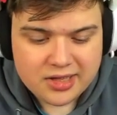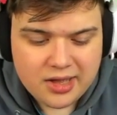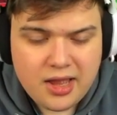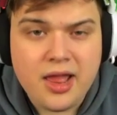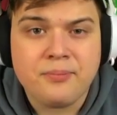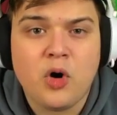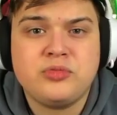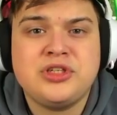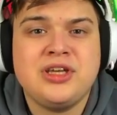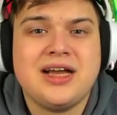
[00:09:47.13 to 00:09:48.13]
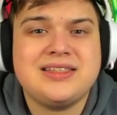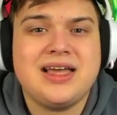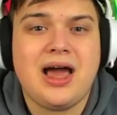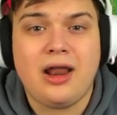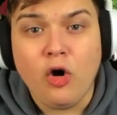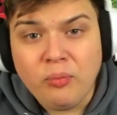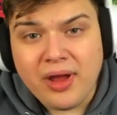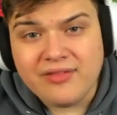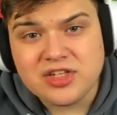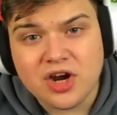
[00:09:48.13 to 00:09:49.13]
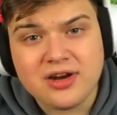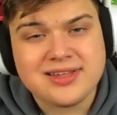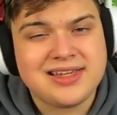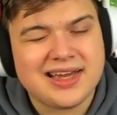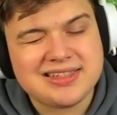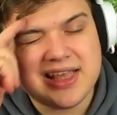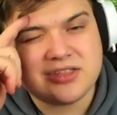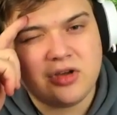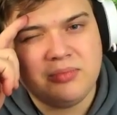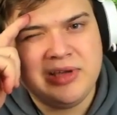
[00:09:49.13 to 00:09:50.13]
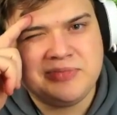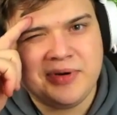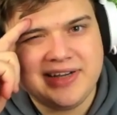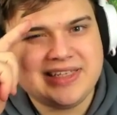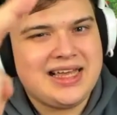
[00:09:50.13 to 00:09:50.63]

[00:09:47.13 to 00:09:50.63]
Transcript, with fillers: And yeah, hope to see you guys there. And I hope you have enjoyed. See you guys in the next one. Peace, boys.